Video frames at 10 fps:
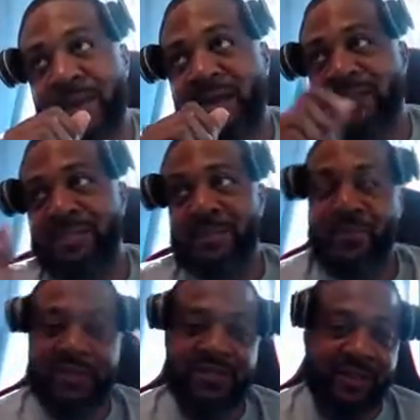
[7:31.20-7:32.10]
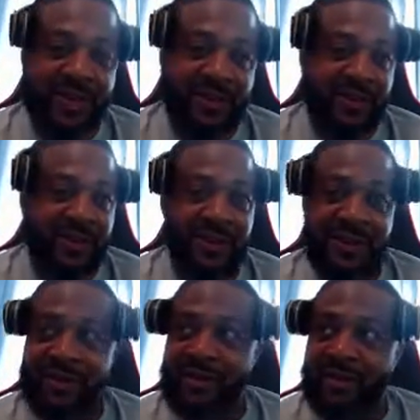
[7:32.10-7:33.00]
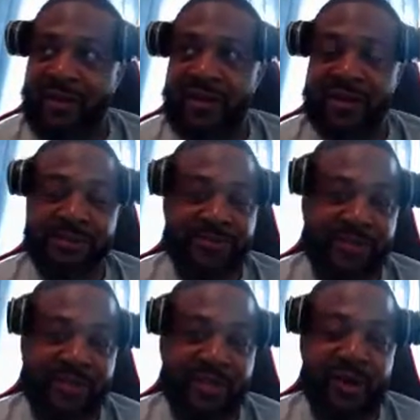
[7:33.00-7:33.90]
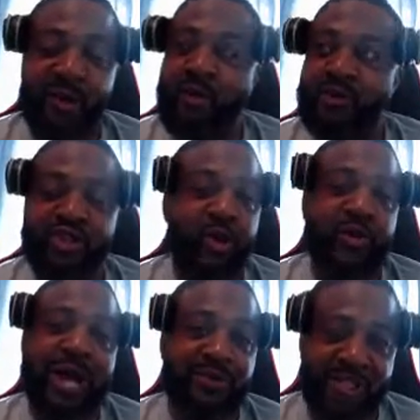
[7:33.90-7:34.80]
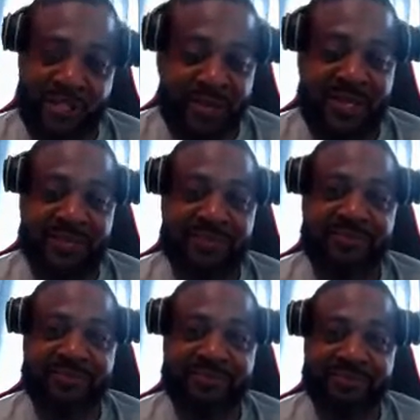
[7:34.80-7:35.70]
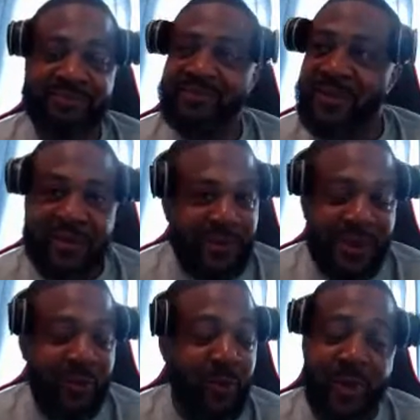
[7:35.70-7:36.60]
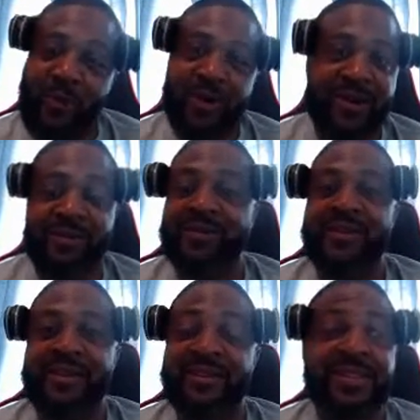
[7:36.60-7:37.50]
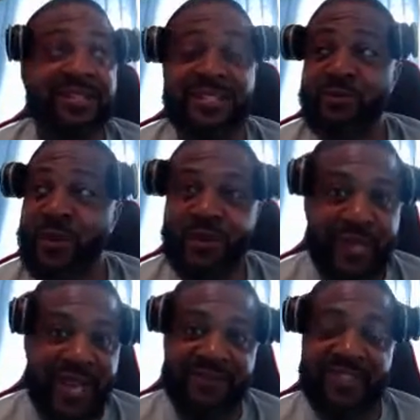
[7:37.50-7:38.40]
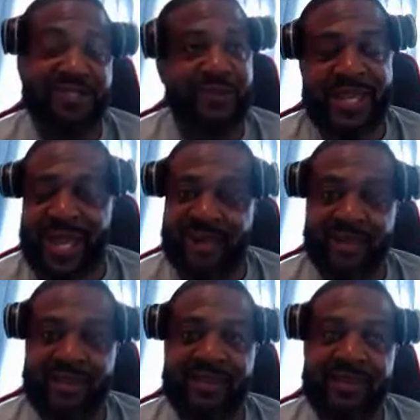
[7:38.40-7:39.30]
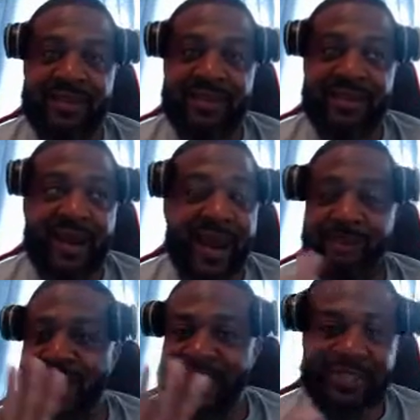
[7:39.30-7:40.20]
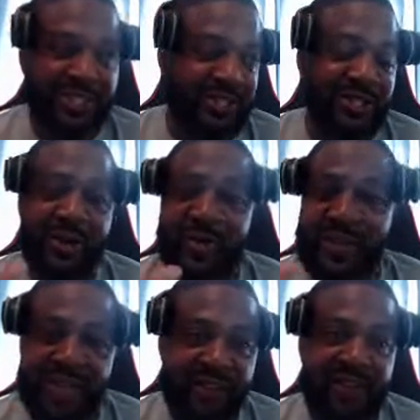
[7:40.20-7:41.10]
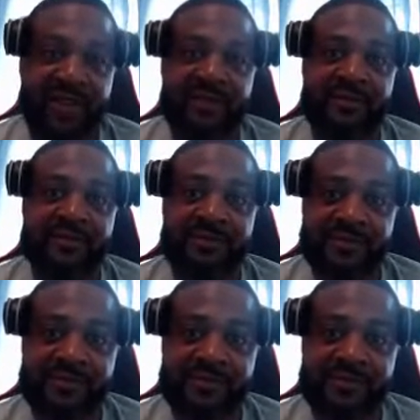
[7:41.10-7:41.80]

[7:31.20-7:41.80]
women are sleeping with some other uh, old Joe down the street. In what world? This is real life. This is reality. I'm not sugarcoating nothing.